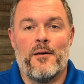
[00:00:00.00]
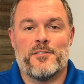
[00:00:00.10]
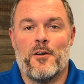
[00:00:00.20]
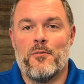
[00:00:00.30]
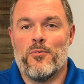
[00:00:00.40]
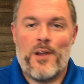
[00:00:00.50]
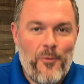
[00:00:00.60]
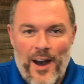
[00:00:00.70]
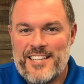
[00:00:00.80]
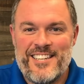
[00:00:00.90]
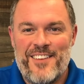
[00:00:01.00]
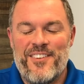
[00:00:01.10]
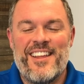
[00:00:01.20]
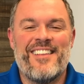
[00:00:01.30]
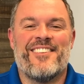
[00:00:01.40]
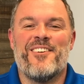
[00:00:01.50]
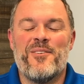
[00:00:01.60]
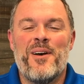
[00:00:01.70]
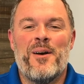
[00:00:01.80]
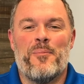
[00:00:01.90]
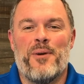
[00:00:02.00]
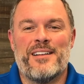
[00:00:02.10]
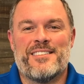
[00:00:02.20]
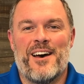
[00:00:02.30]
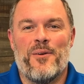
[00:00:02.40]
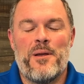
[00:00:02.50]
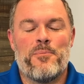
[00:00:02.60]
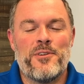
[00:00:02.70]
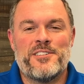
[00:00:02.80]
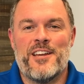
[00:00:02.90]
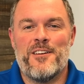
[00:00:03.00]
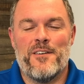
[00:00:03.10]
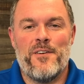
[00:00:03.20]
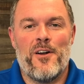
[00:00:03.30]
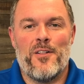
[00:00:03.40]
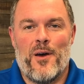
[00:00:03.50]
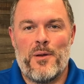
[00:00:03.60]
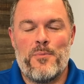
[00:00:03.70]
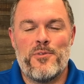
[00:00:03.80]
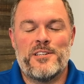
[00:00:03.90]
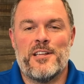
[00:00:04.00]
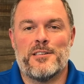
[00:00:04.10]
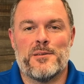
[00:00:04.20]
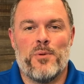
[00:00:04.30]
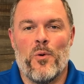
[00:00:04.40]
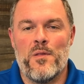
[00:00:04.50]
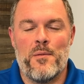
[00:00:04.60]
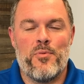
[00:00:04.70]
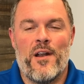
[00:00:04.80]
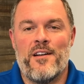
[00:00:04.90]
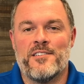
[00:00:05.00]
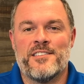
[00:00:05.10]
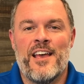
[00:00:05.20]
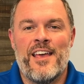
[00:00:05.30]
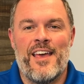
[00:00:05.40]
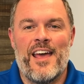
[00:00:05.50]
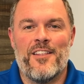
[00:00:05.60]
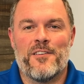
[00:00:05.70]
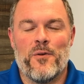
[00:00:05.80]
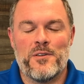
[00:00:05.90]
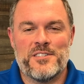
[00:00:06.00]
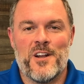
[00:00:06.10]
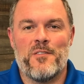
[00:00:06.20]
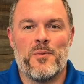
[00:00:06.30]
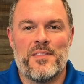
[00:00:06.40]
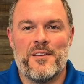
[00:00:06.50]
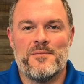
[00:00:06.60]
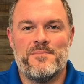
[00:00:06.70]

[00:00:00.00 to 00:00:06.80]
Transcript: so rewatch it if you need to. But we appreciate y'all following along. We appreciate the support and the prayers, and look forward to serving with you.